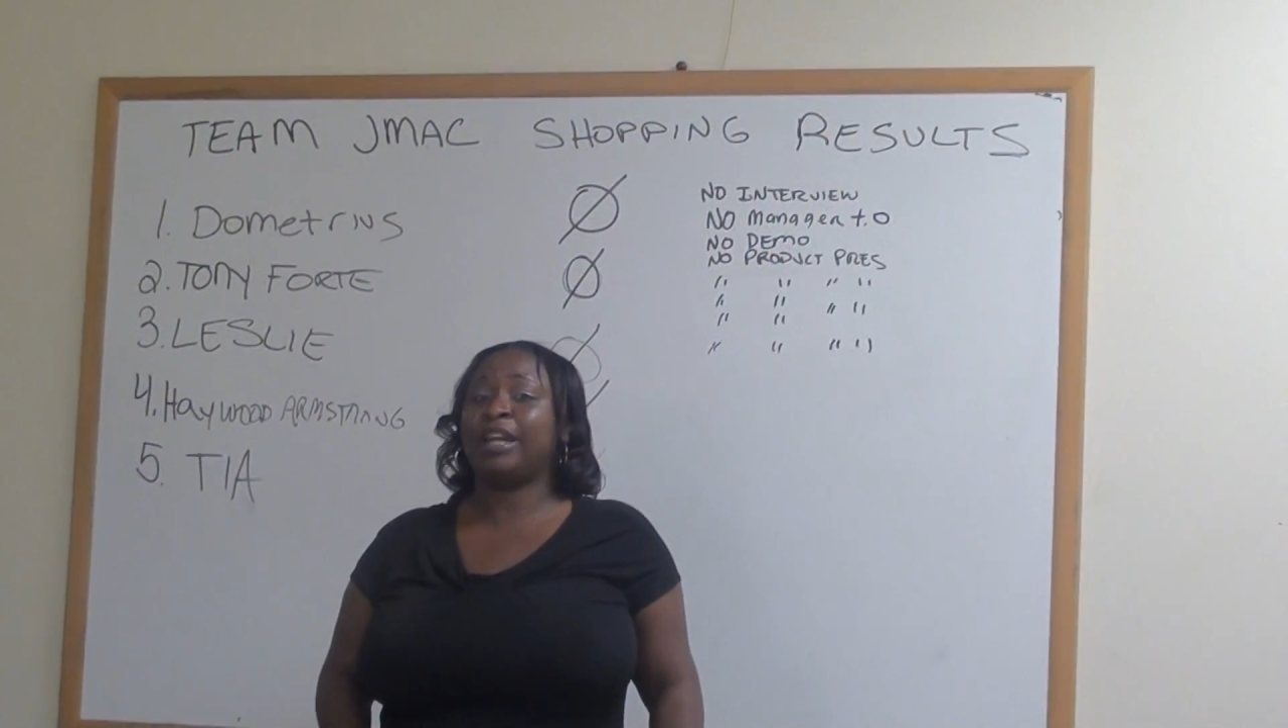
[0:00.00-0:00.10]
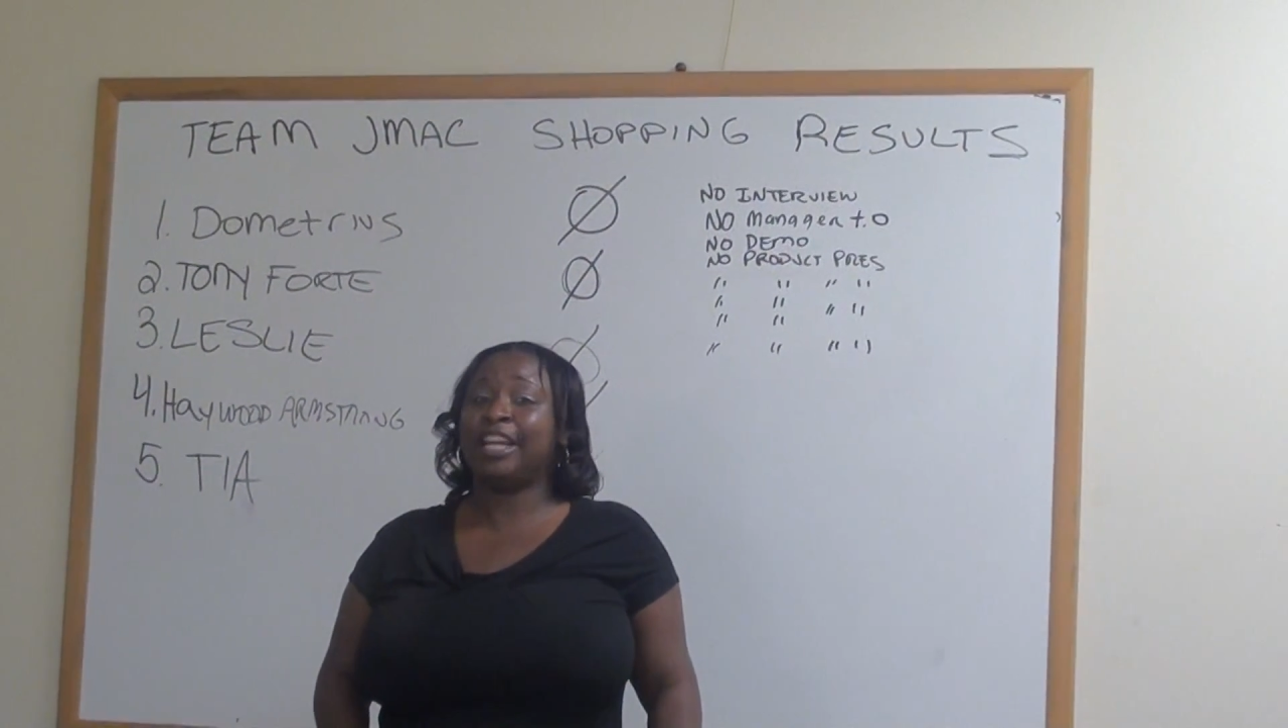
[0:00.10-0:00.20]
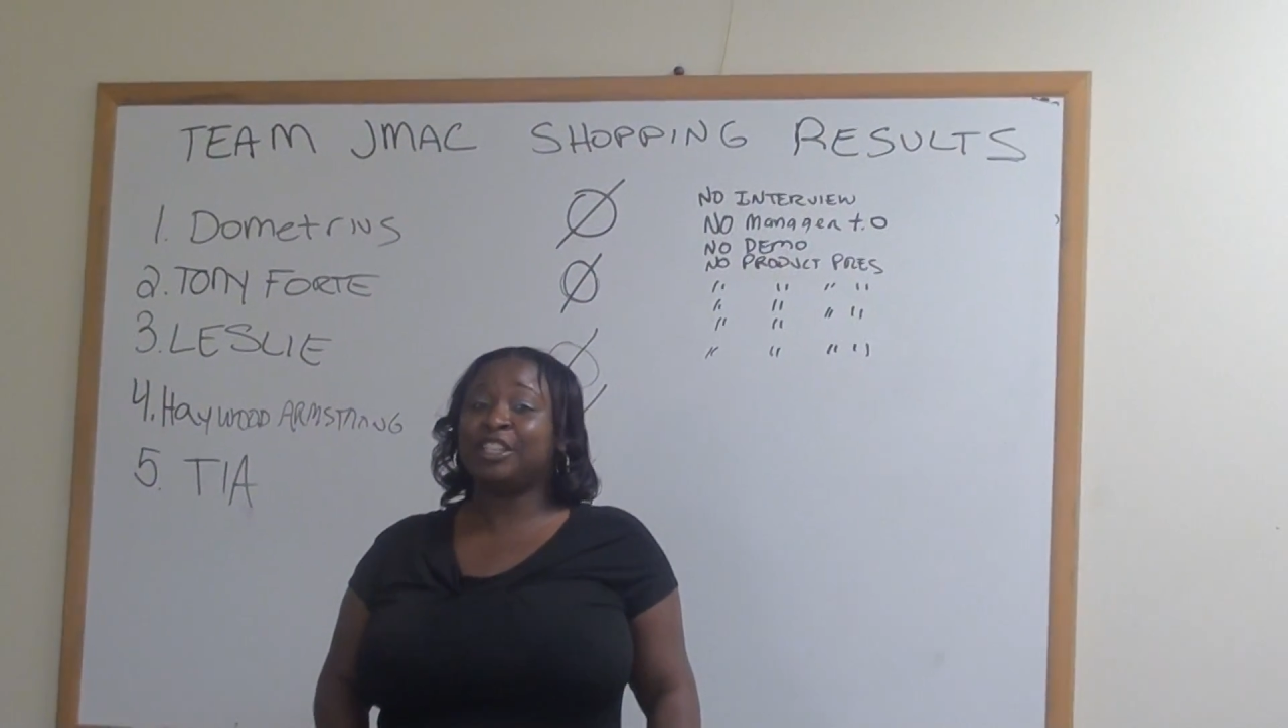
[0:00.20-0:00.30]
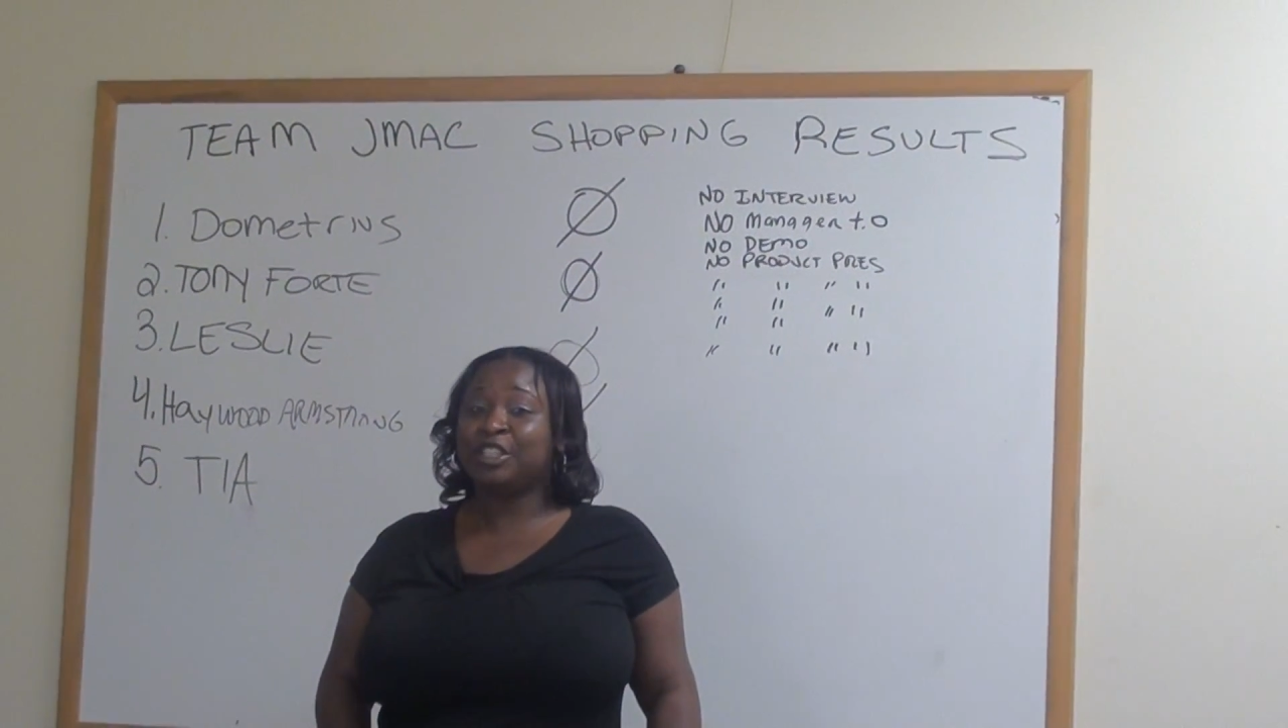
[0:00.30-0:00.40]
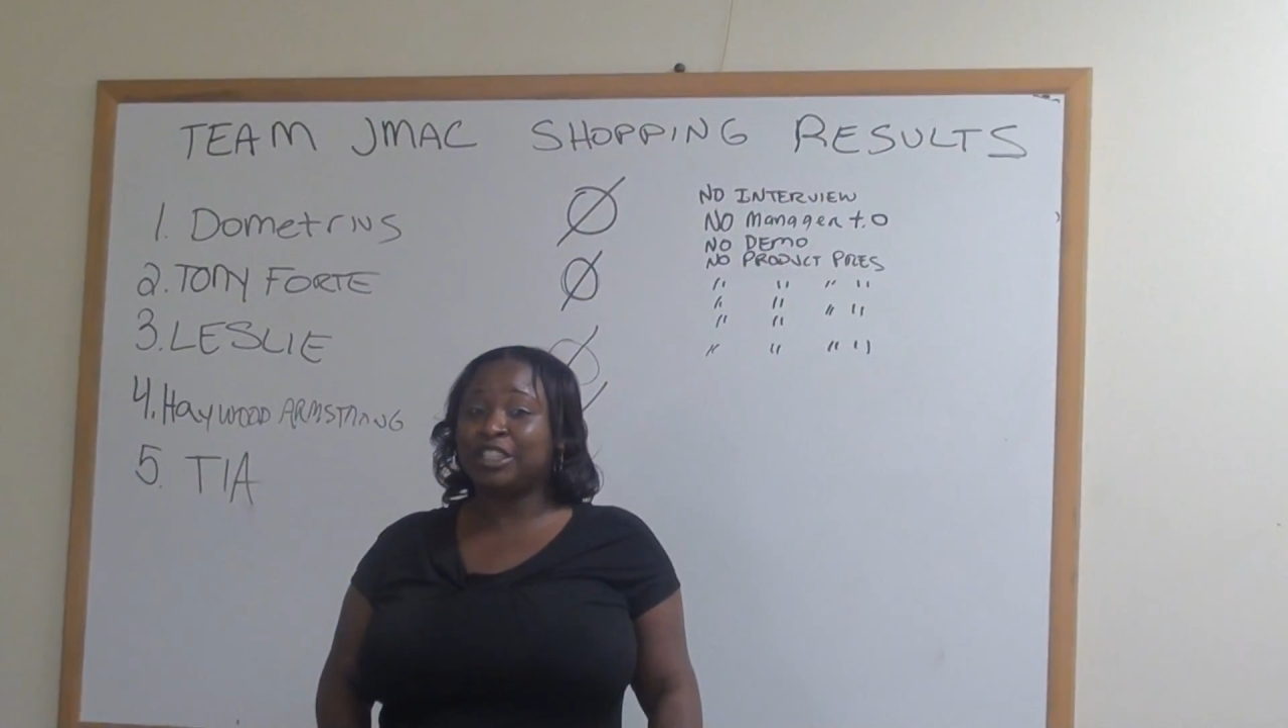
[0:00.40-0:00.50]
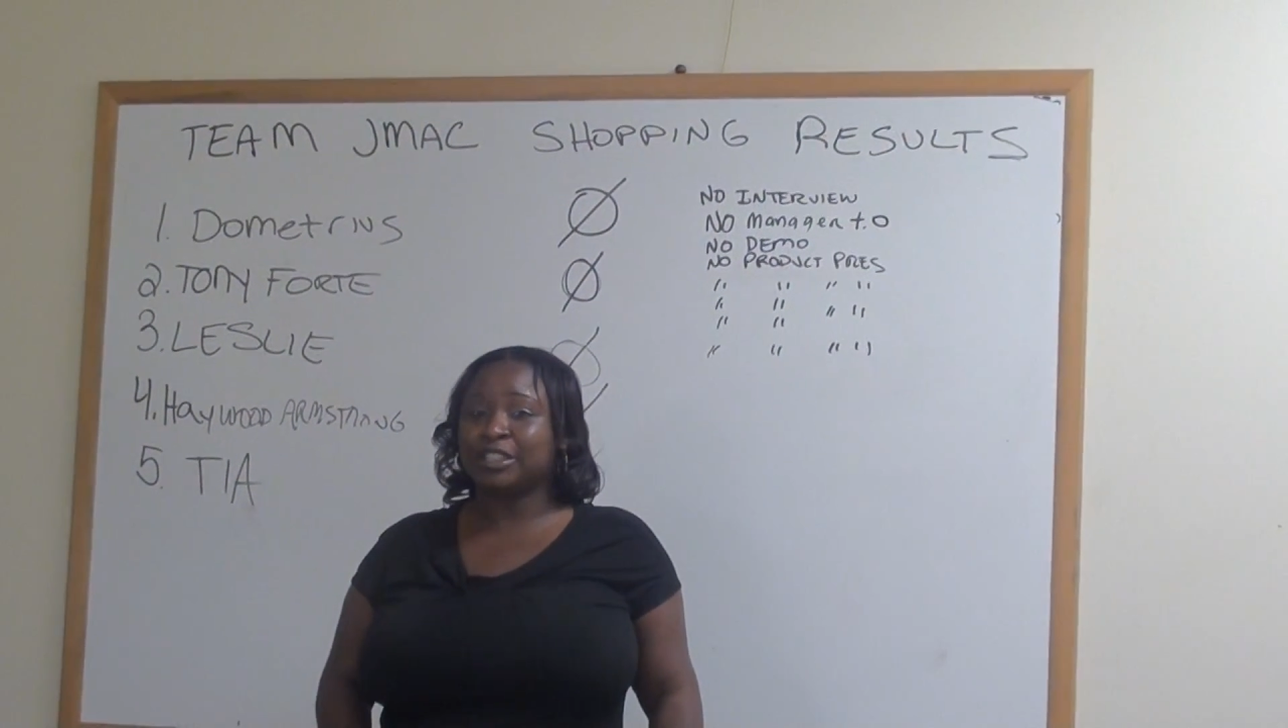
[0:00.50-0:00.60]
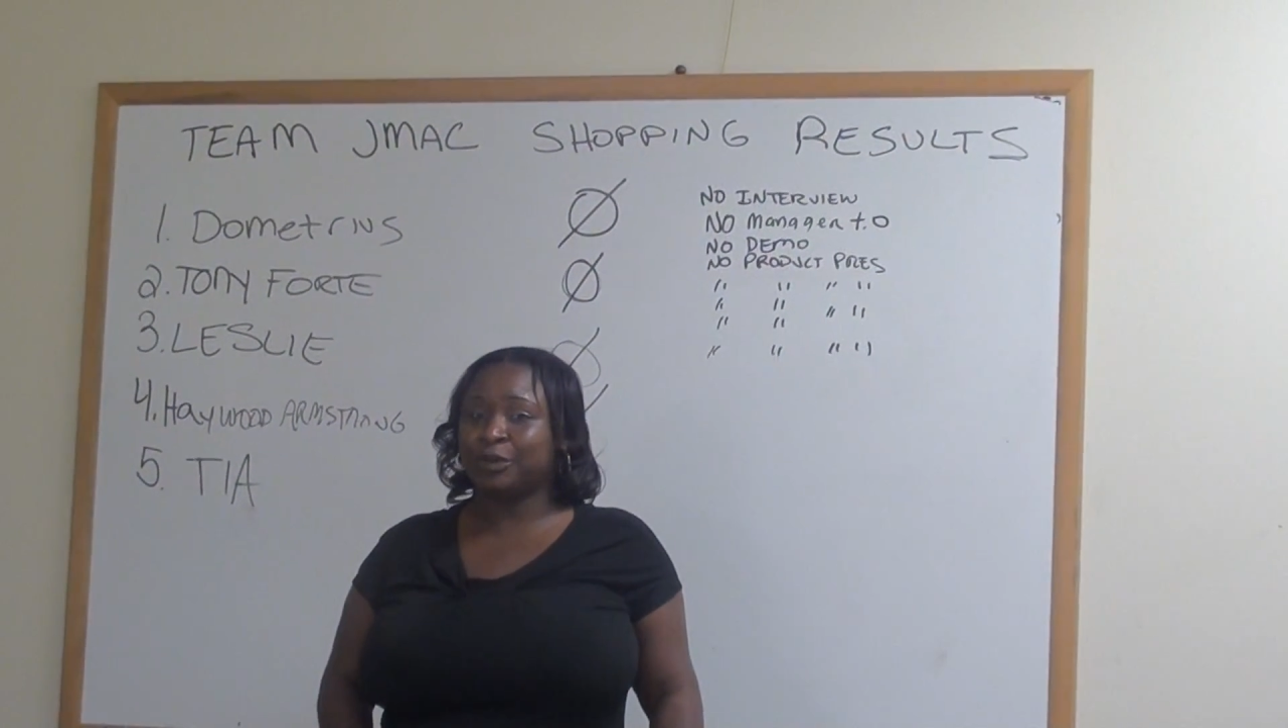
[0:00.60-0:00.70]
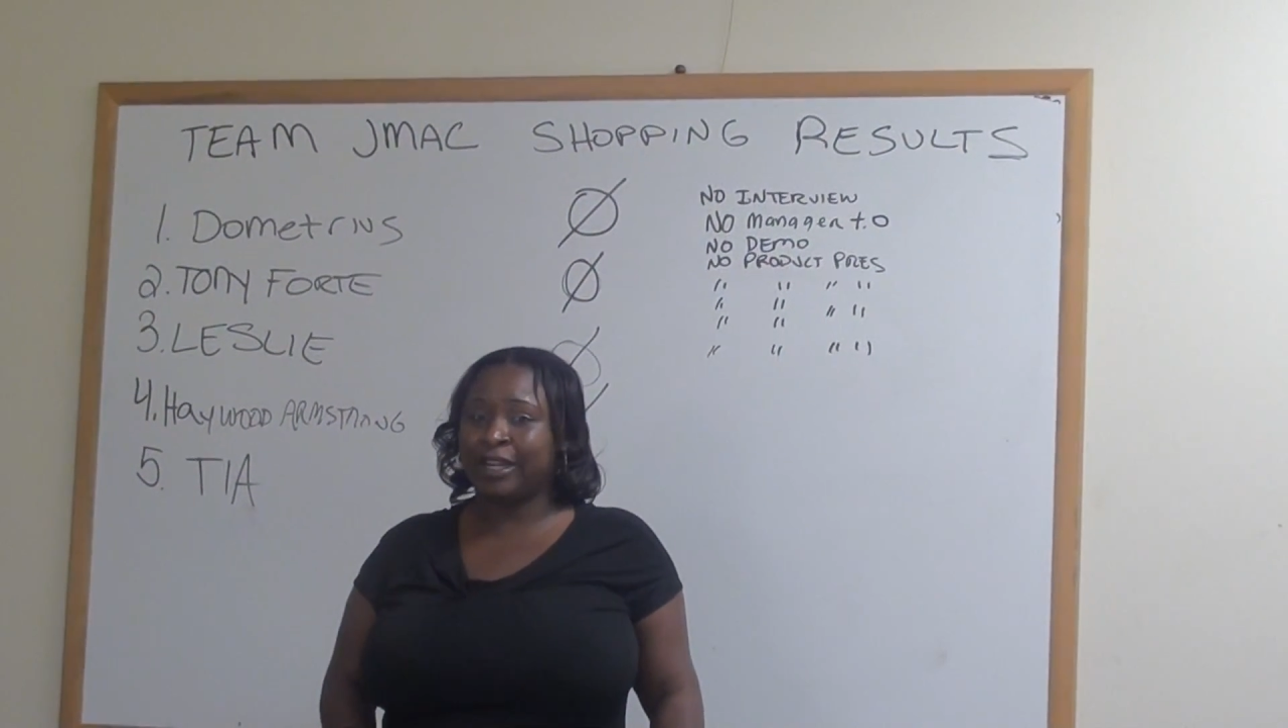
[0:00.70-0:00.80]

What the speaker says: can't you just